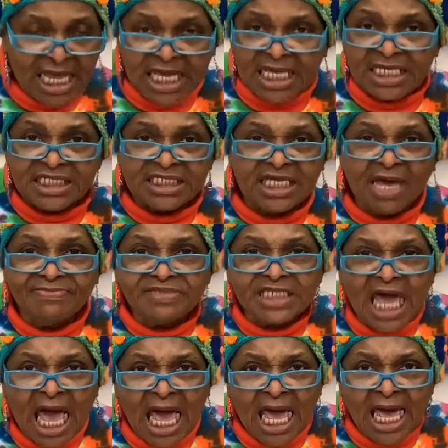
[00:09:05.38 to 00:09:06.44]

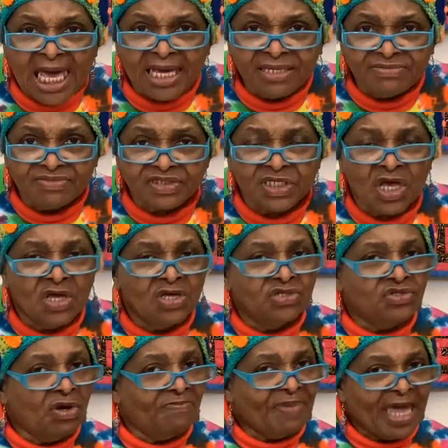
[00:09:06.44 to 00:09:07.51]
Sometimes
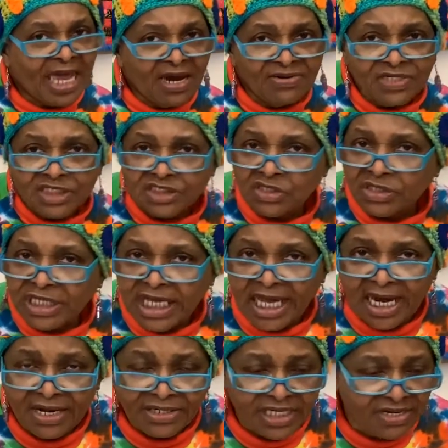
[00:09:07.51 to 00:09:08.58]
your parents or
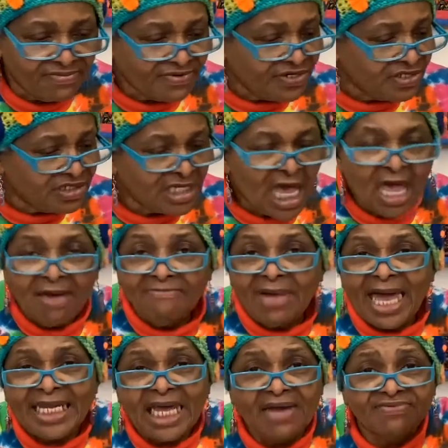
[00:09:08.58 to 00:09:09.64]
caregivers
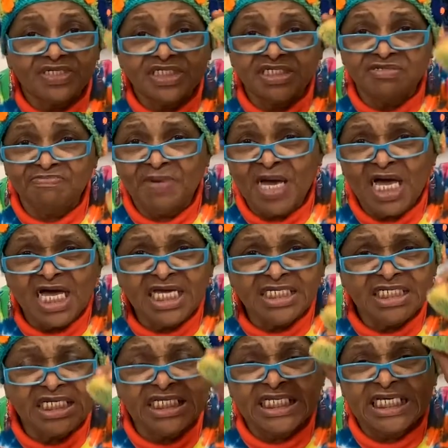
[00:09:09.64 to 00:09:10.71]
might have a sponge
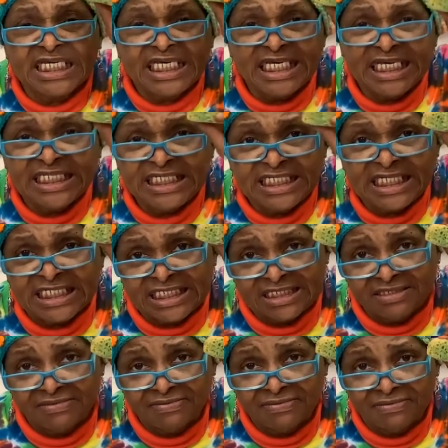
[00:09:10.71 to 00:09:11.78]
in the kitchen.
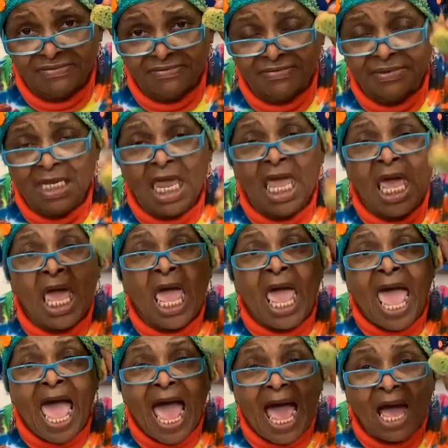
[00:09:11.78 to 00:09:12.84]

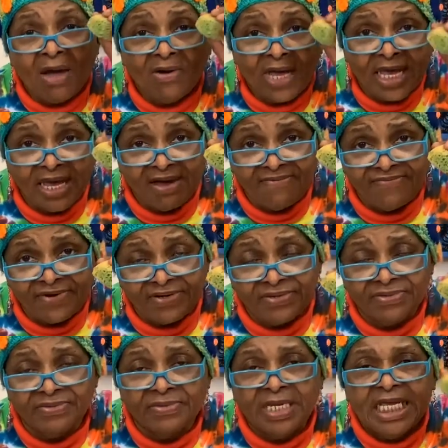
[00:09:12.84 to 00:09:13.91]
However,
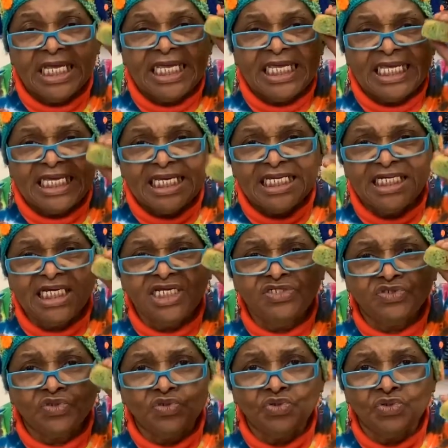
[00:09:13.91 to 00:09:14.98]
any
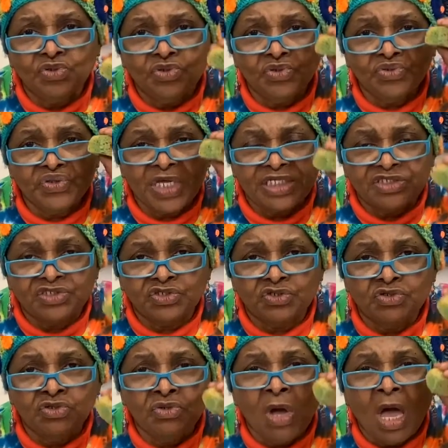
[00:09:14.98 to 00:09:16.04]
tool that
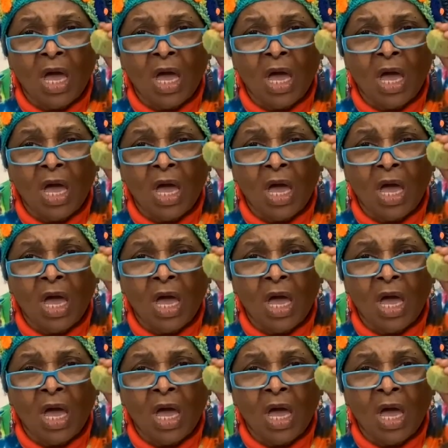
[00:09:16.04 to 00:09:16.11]
you